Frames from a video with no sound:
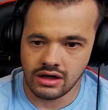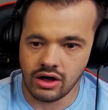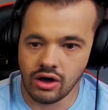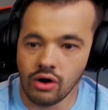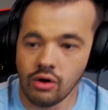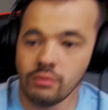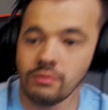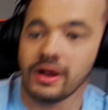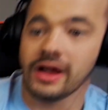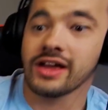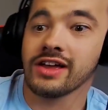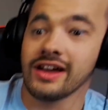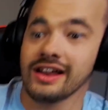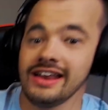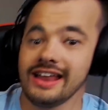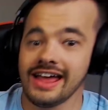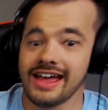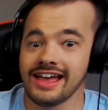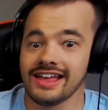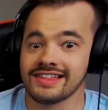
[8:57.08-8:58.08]
Oh my
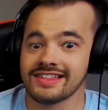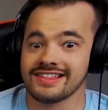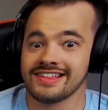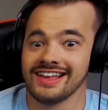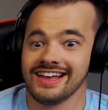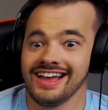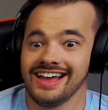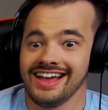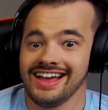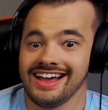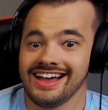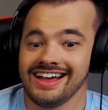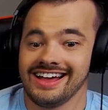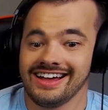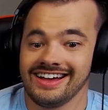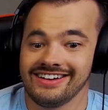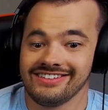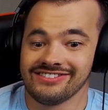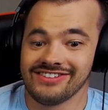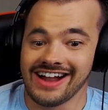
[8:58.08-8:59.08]
goodness!
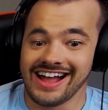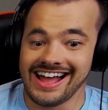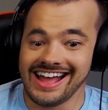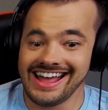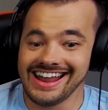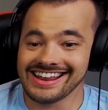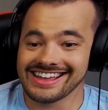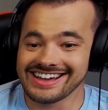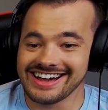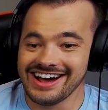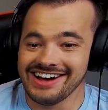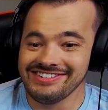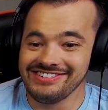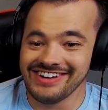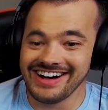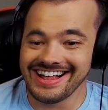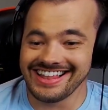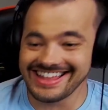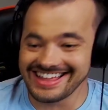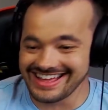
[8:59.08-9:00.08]
Red,
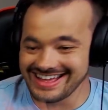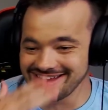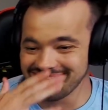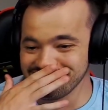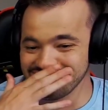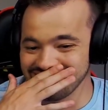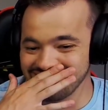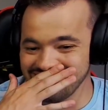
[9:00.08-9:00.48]
Kamala, and